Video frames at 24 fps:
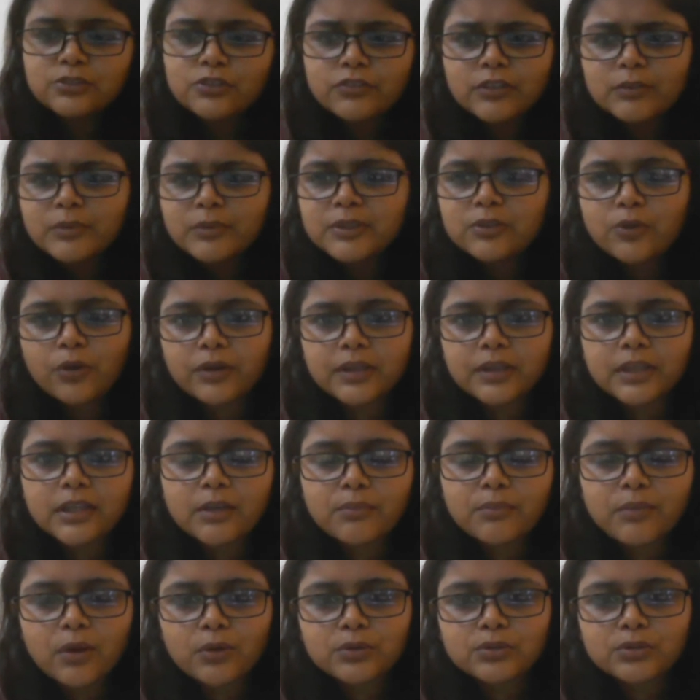So we'll be talking
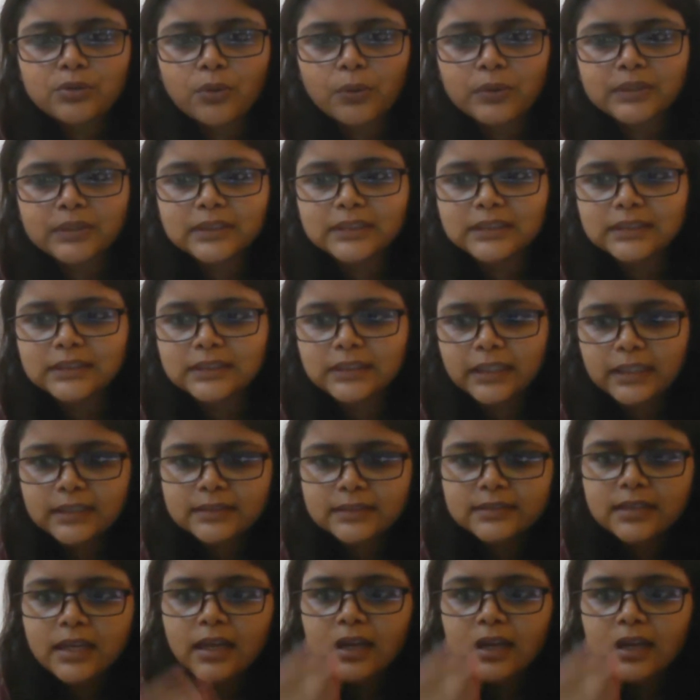about all these things.